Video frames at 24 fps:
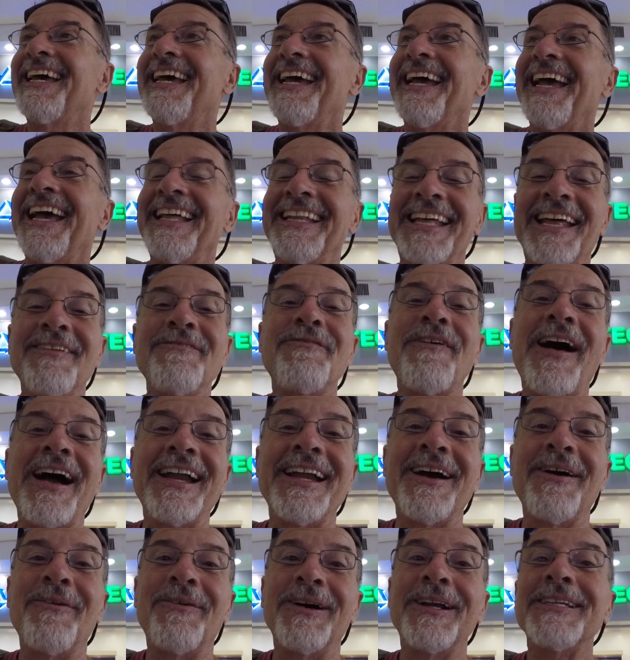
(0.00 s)
and then find
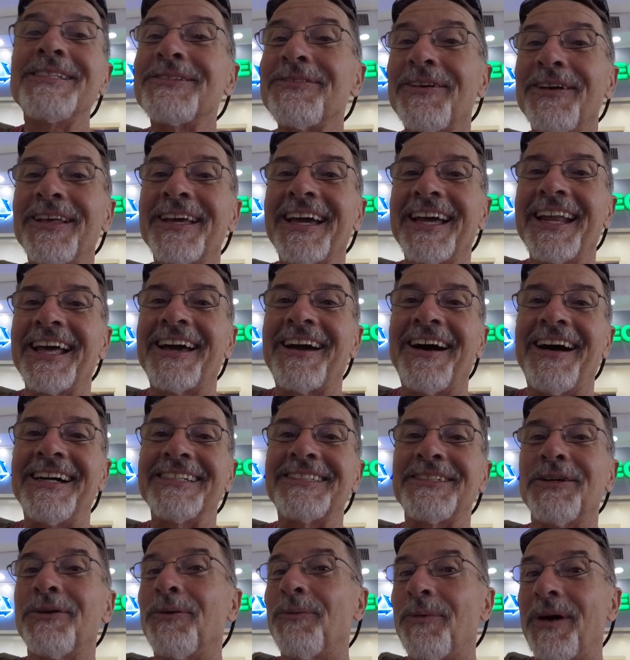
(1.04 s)
out what it's really going to
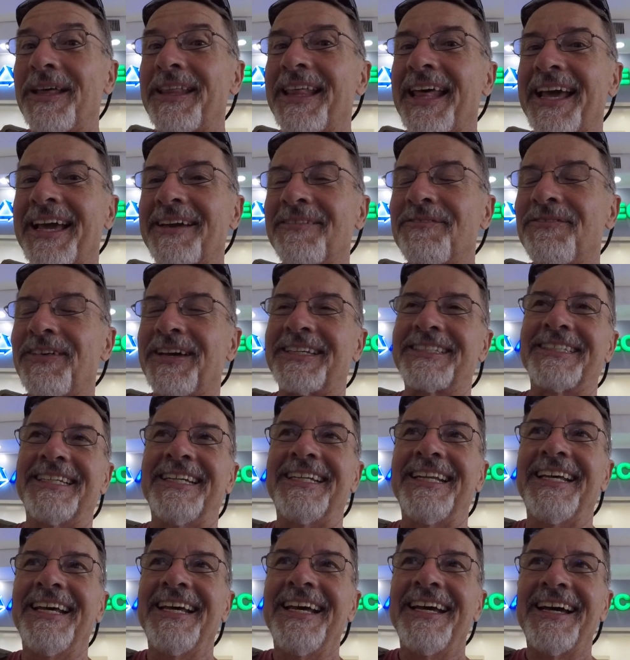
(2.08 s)
cost you and whether they can fix it.
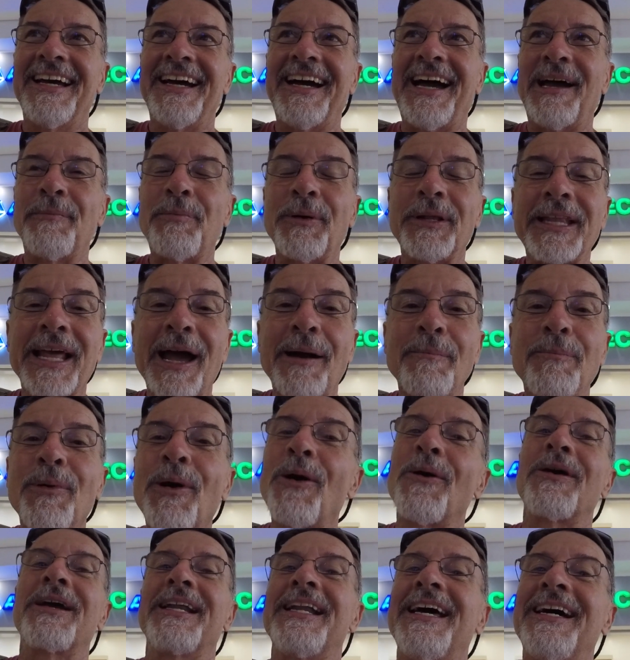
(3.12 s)
I put down
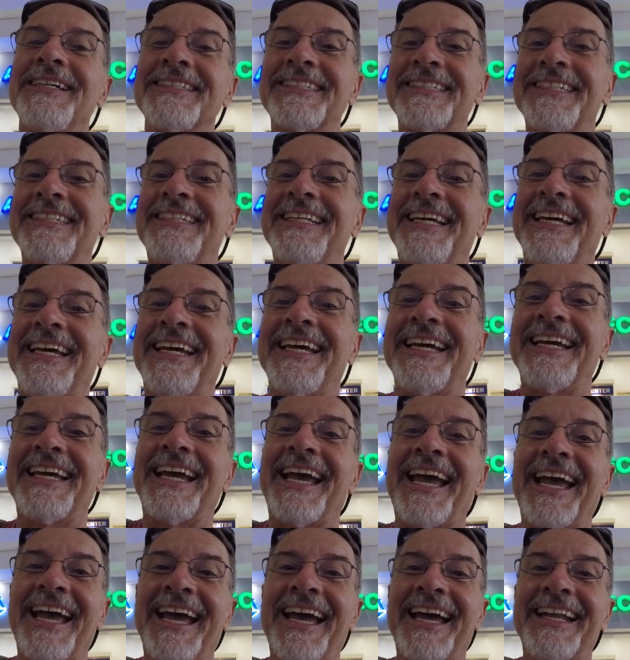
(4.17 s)
broken LCD
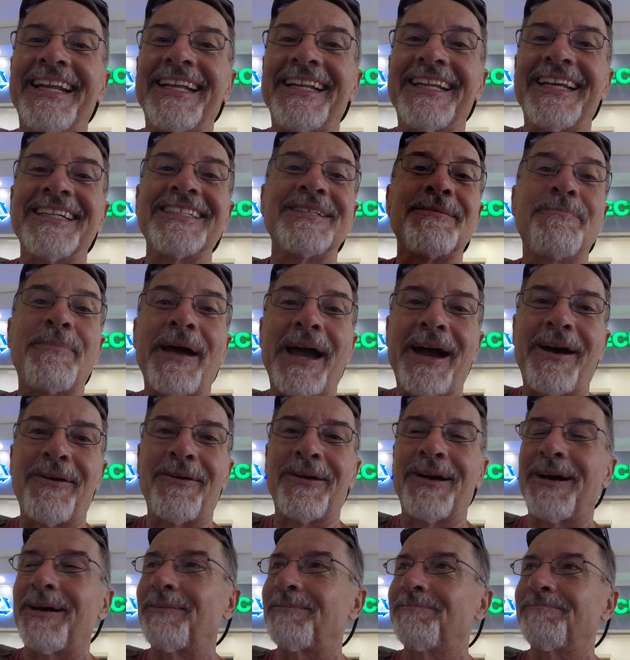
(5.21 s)
and it doesn't
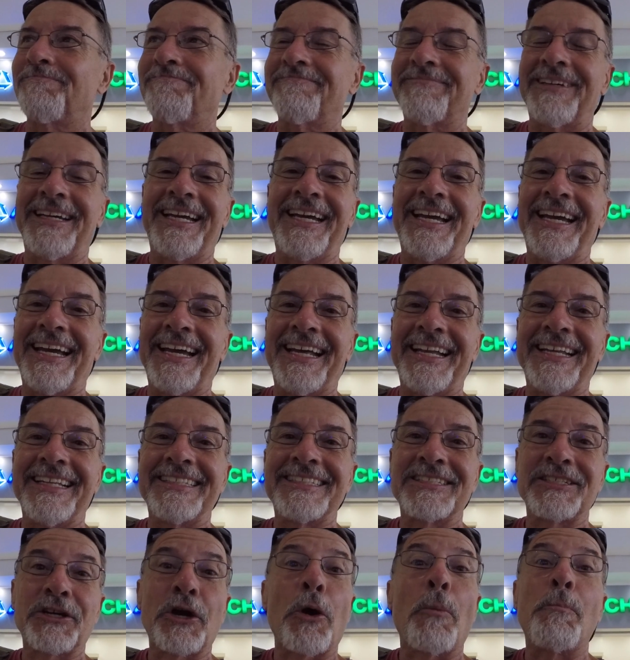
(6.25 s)
power up and
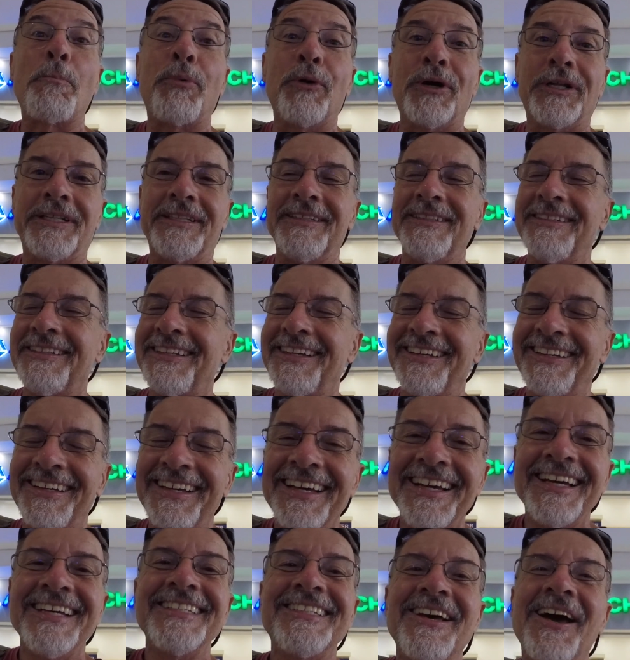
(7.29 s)
it's kaput.
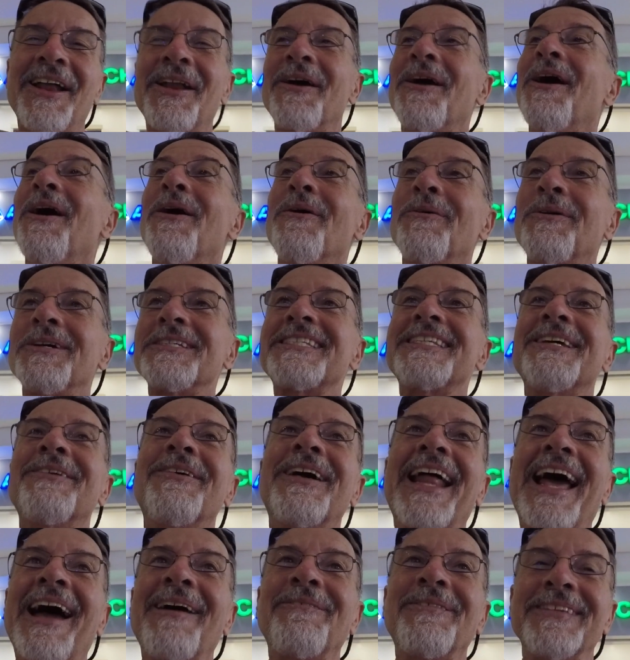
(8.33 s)
So we'll see
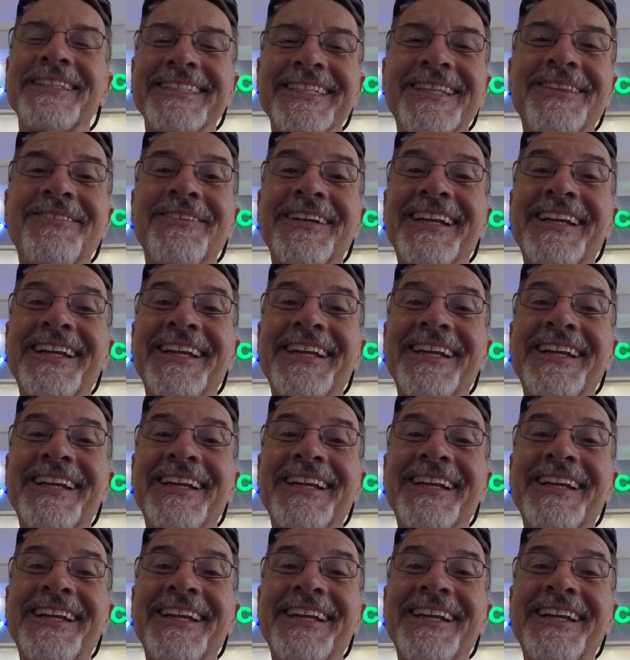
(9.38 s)
what happens in 3